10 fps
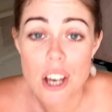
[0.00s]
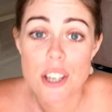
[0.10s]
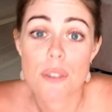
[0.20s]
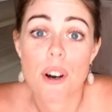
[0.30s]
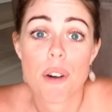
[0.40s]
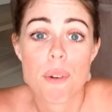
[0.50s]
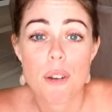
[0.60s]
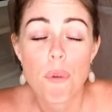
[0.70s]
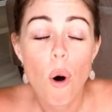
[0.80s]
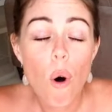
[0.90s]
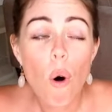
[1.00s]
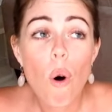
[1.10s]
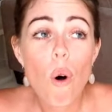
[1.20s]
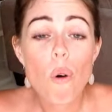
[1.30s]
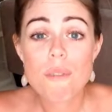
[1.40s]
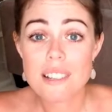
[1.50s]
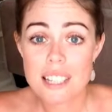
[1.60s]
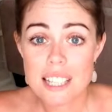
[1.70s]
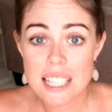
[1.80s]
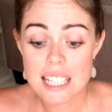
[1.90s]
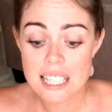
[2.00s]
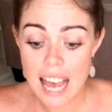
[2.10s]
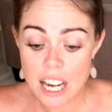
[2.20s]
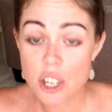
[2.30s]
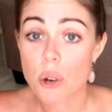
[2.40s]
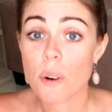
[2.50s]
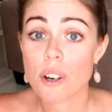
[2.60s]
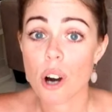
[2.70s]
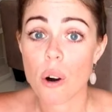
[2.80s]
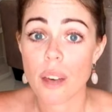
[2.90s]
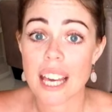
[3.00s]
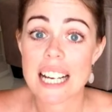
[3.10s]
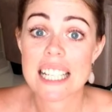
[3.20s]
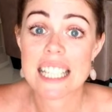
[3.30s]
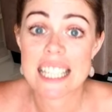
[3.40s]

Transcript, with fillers: You've got rid of all resistance and you are going